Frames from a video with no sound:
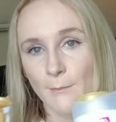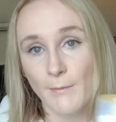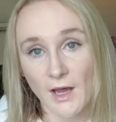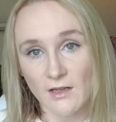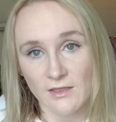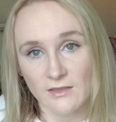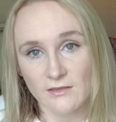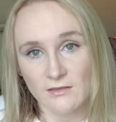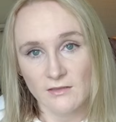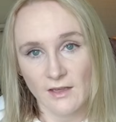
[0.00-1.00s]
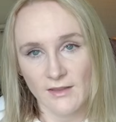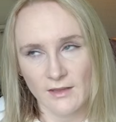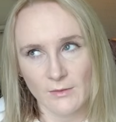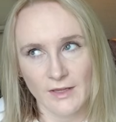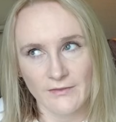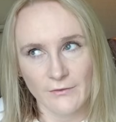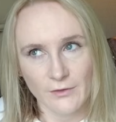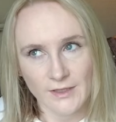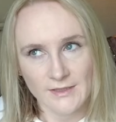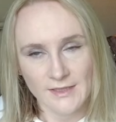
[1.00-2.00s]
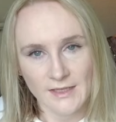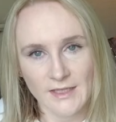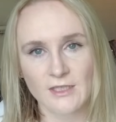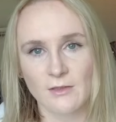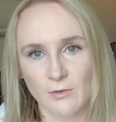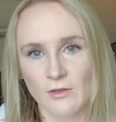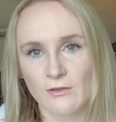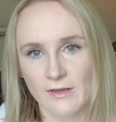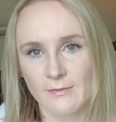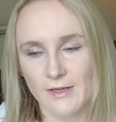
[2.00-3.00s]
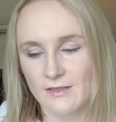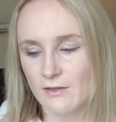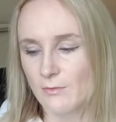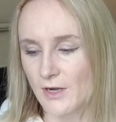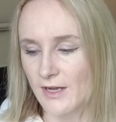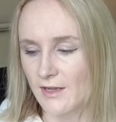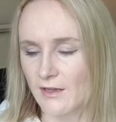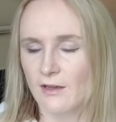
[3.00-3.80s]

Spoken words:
Bargain, I think they were like $4.99 each. I'll put the correct price on the price.